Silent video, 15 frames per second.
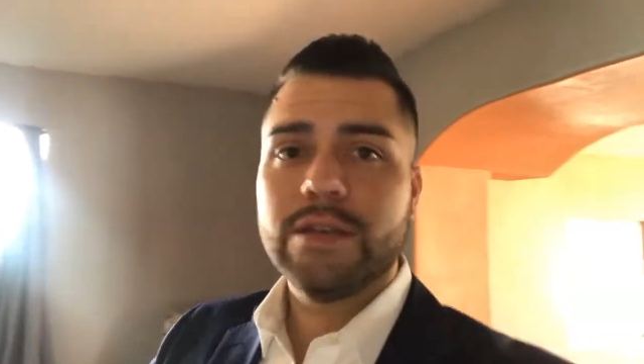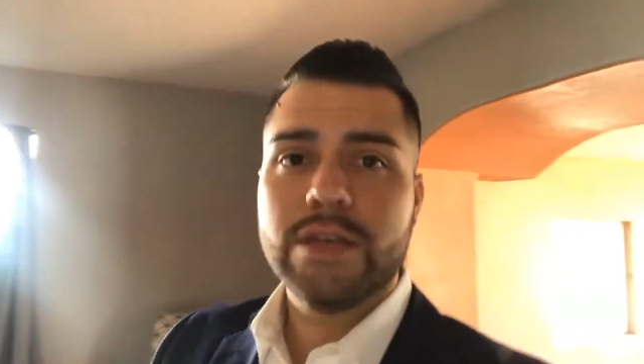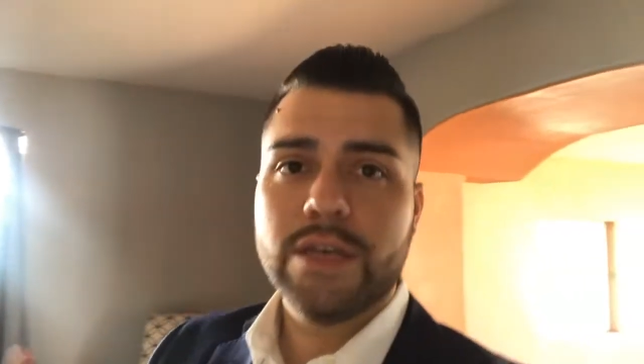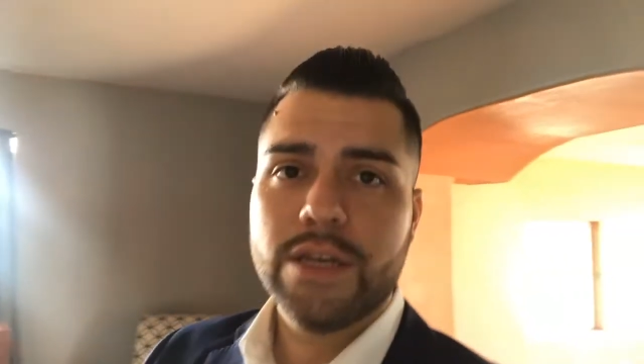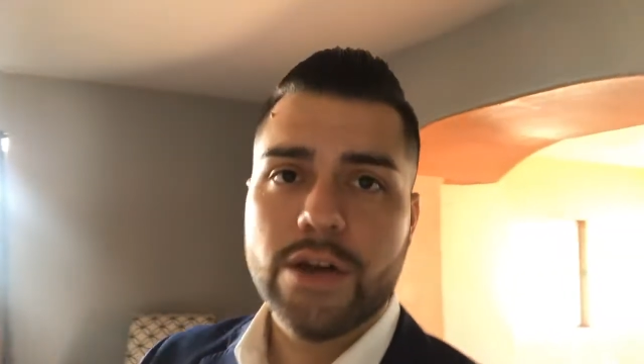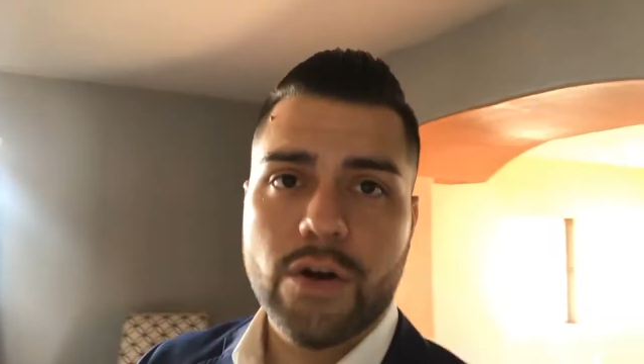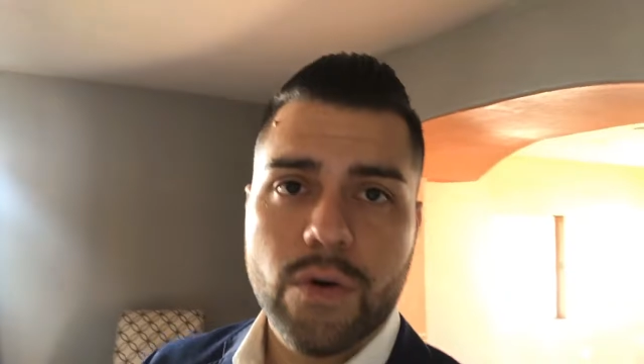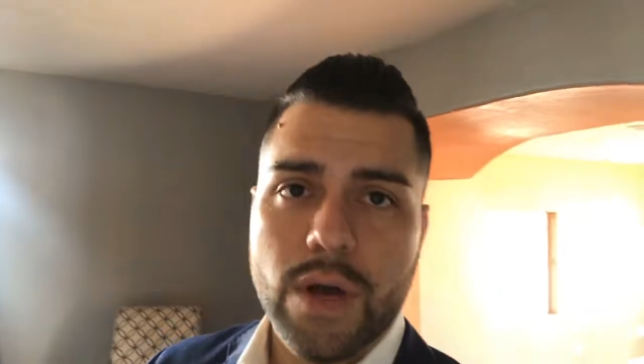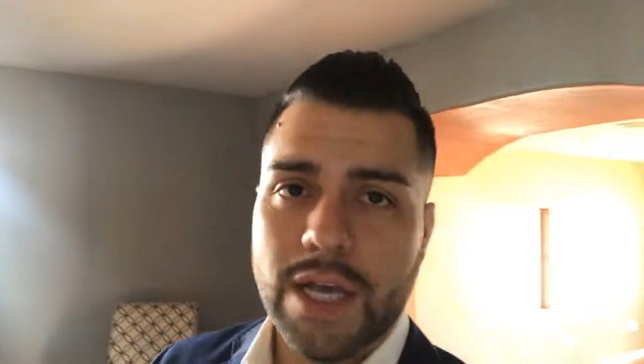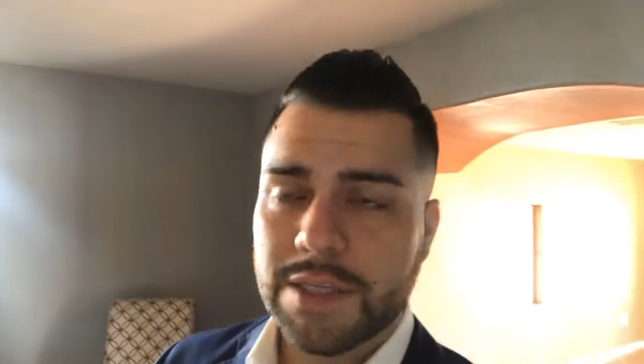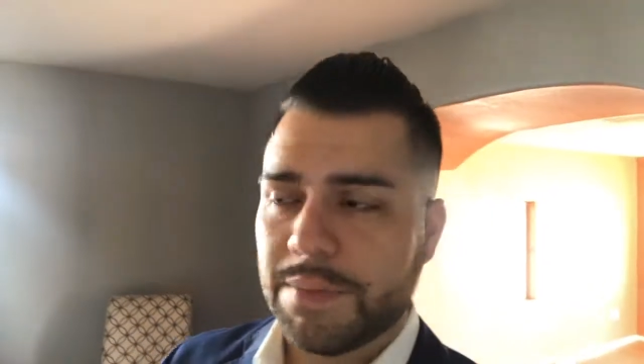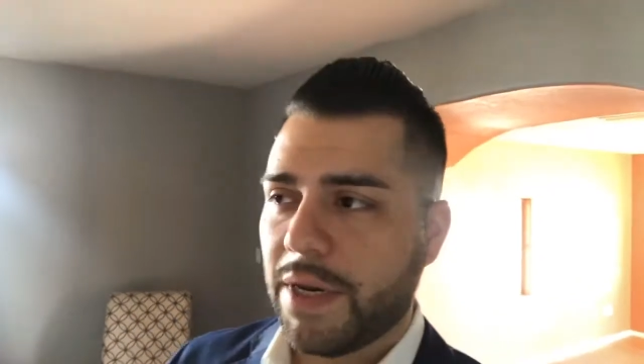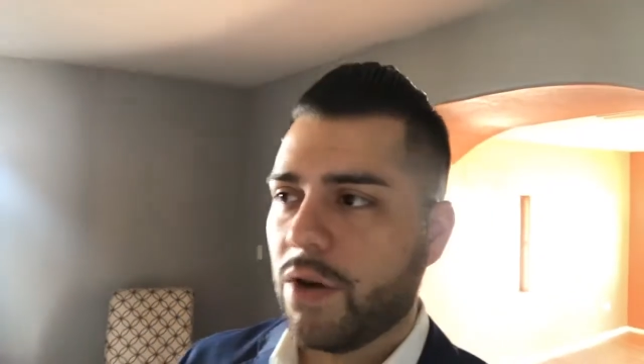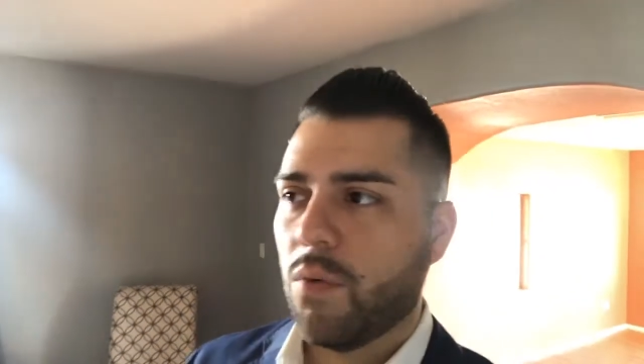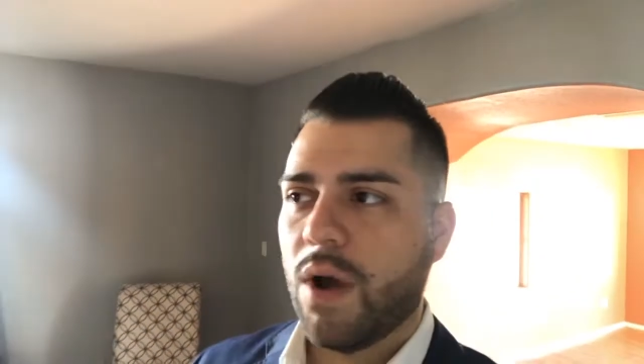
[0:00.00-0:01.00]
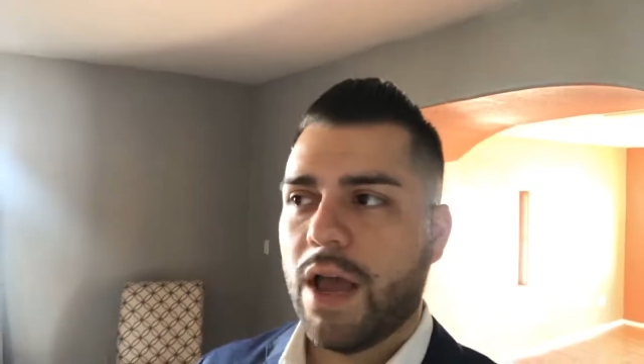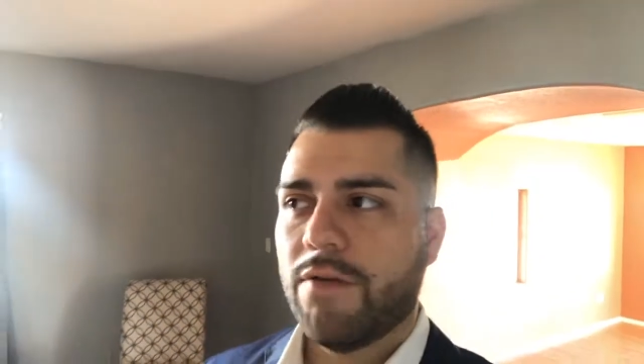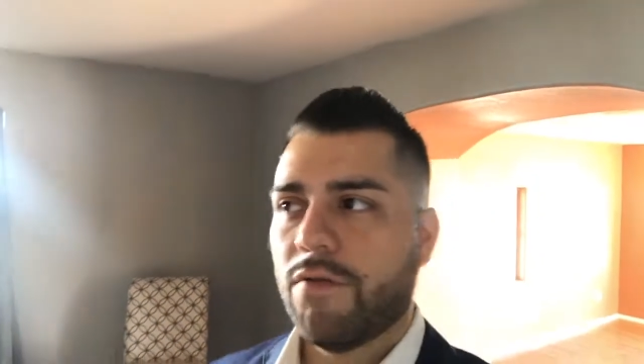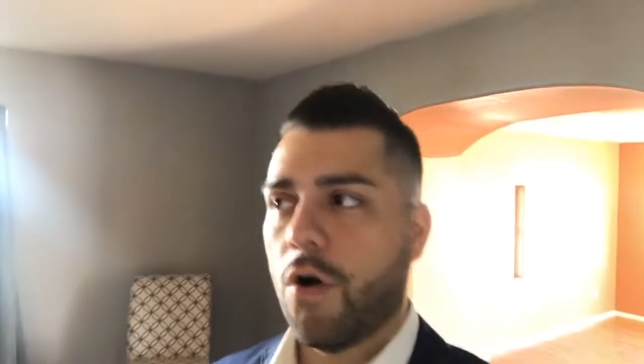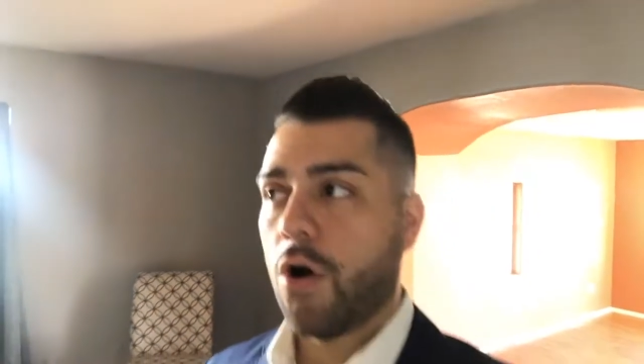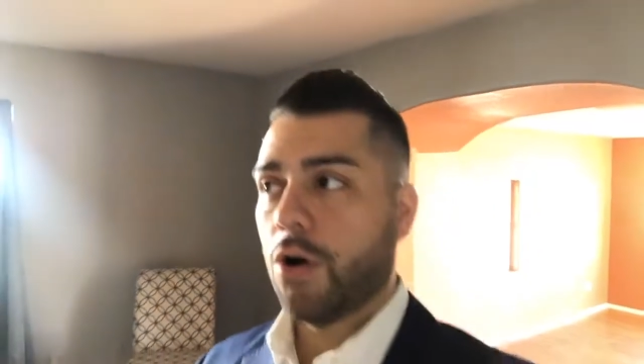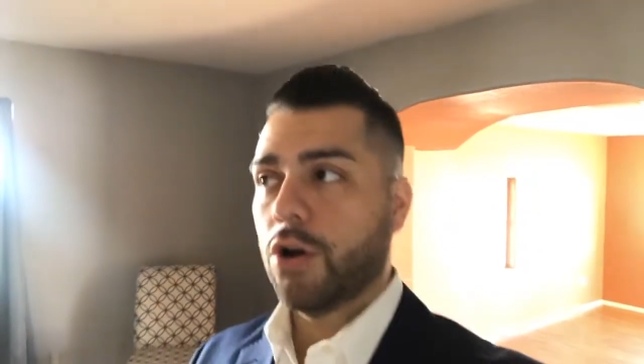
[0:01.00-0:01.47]
you know, husband and wife
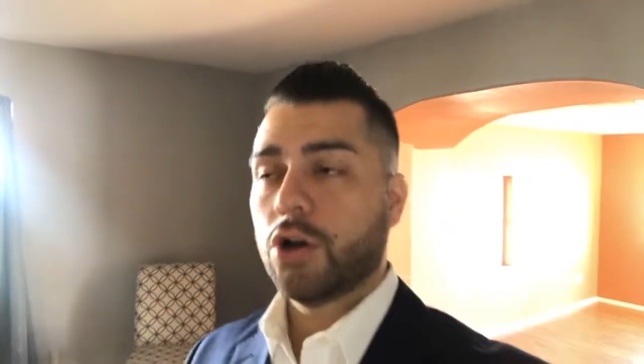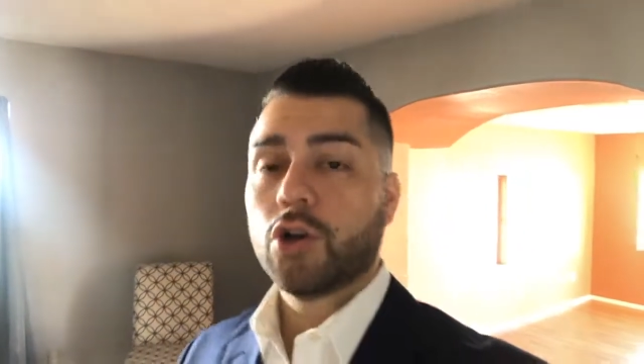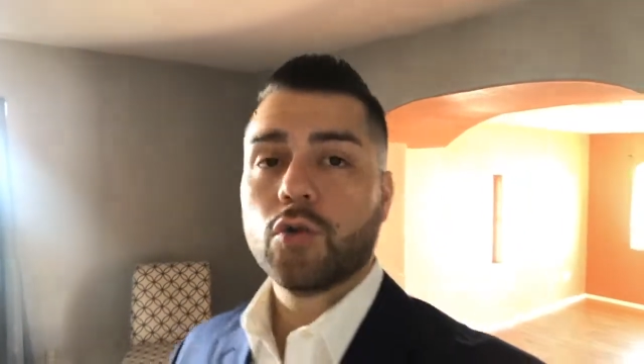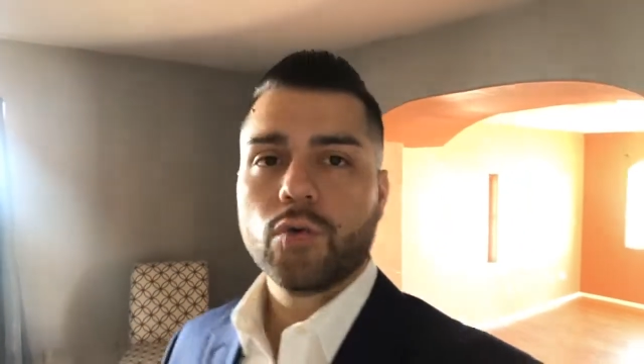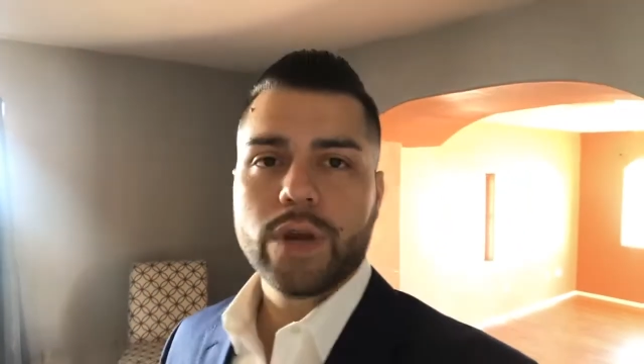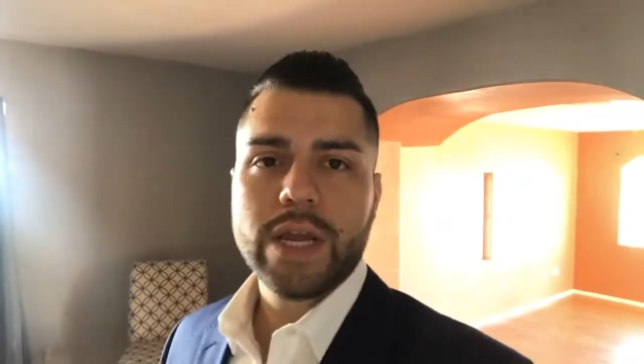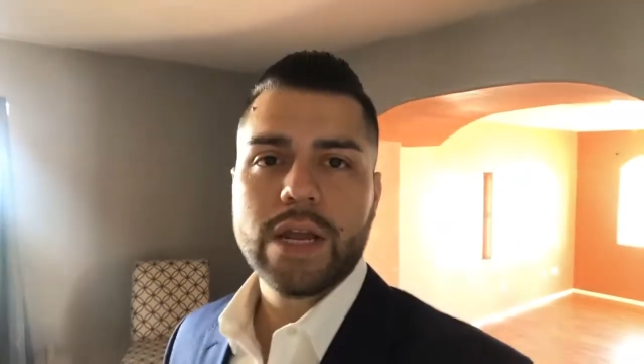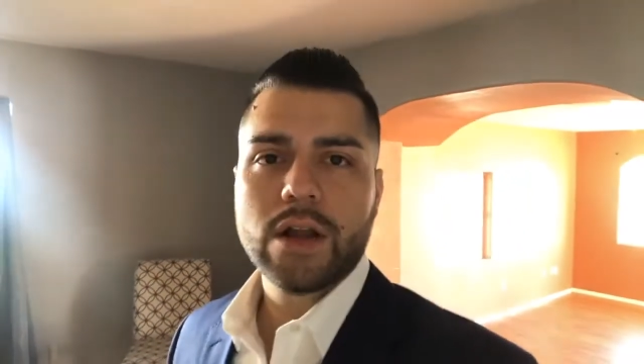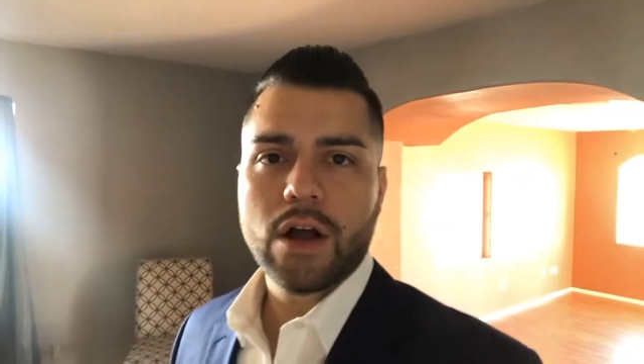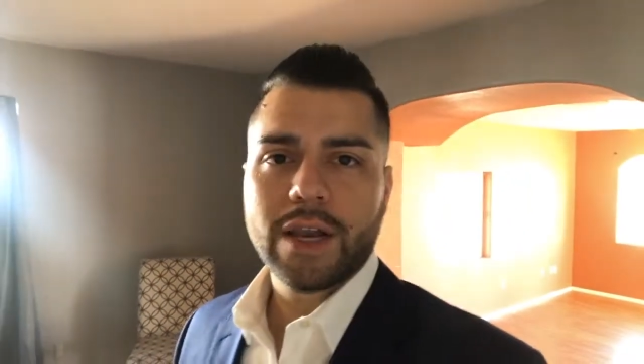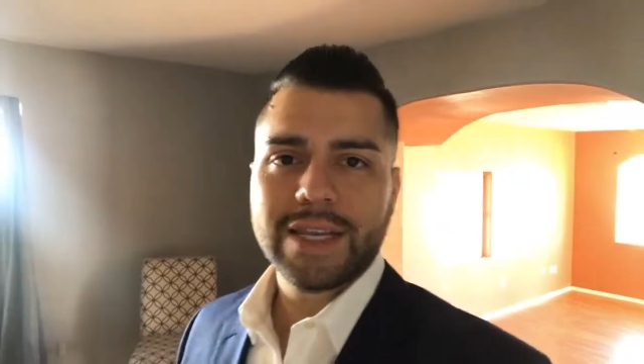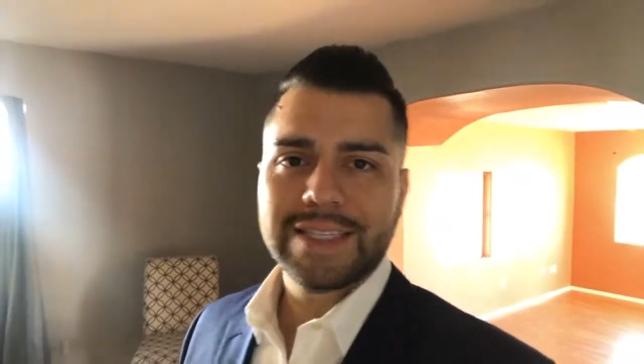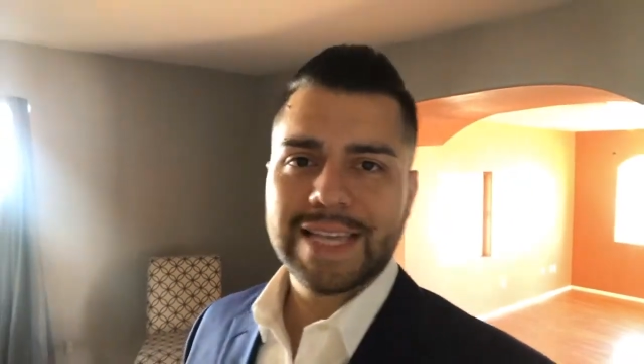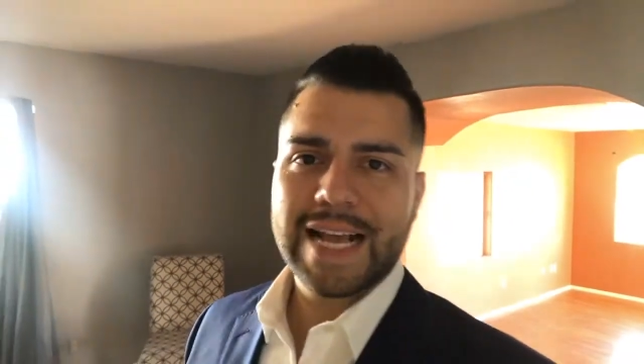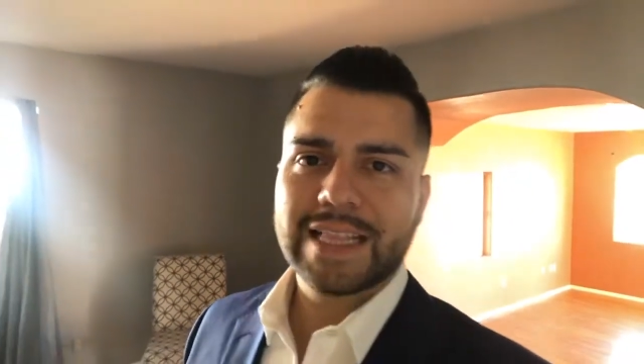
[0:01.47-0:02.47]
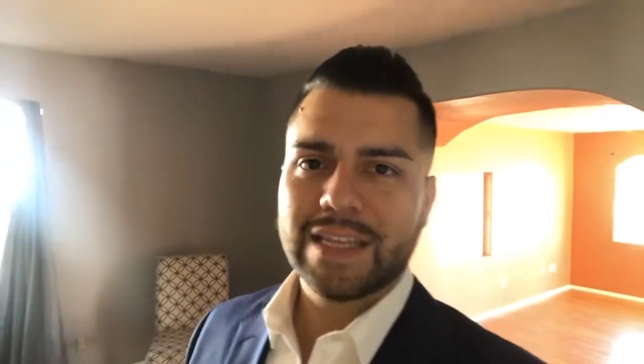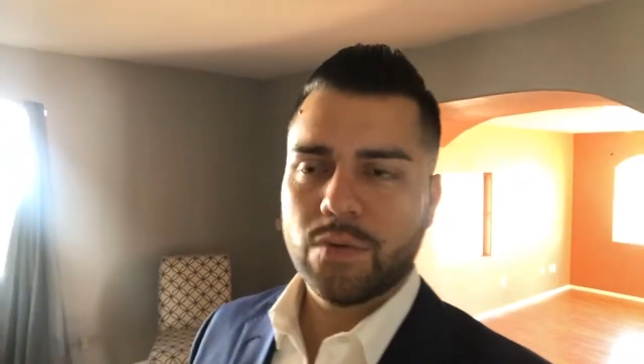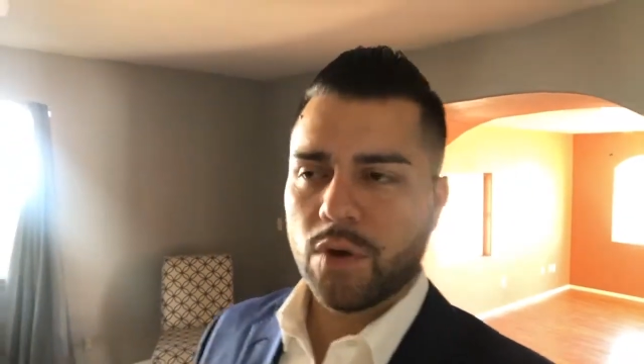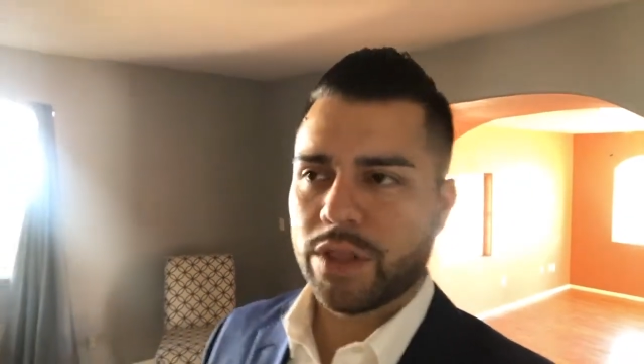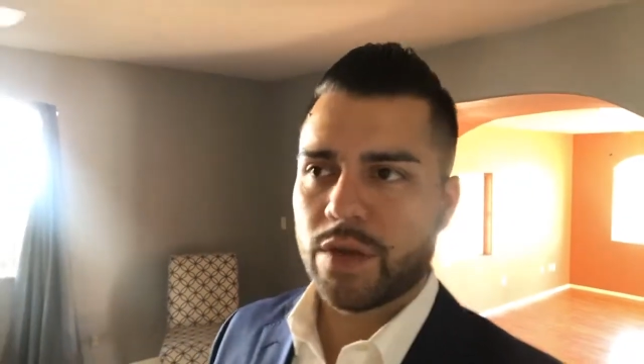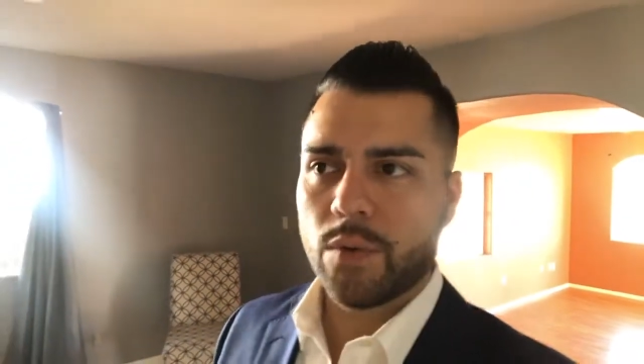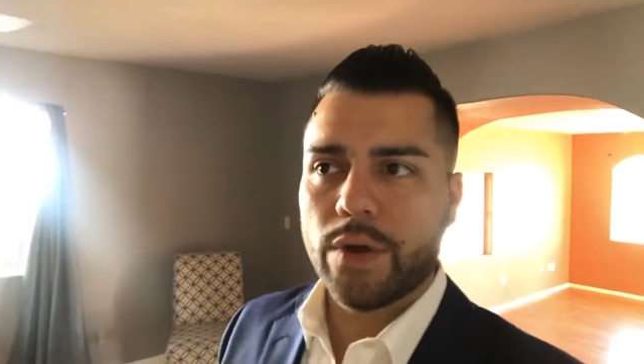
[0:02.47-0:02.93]
aren't agreeing on exactly
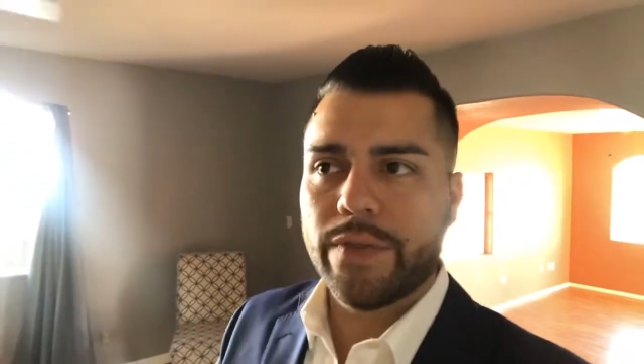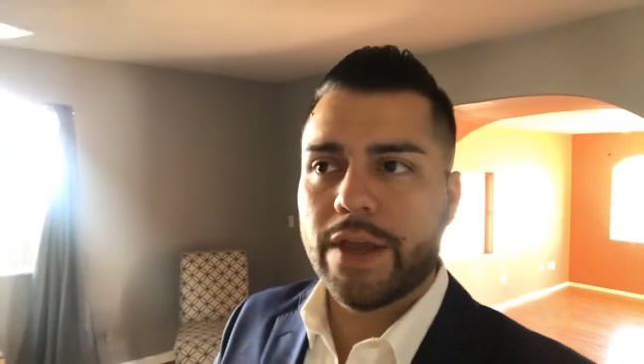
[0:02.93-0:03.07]
what they want.